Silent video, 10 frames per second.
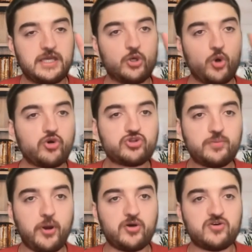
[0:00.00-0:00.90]
in order to
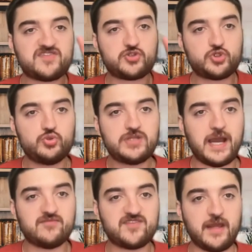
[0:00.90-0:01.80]
post two
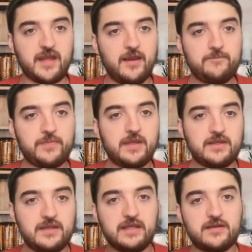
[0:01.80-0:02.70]
times a day,
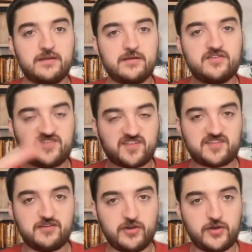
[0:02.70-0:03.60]
you need
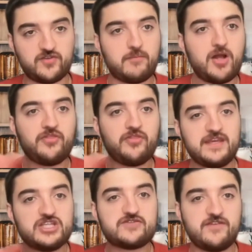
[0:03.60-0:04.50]
60 videos a month.
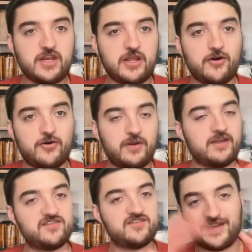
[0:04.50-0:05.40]
Each video
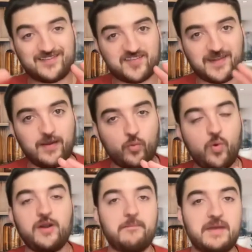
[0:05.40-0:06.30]
is, let's say,
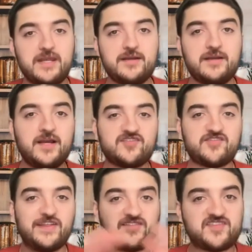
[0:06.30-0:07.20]
one minute.
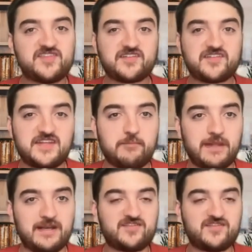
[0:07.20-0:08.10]
So that's 60
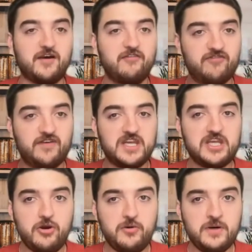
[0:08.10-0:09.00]
minutes of
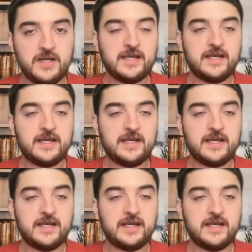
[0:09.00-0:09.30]
video.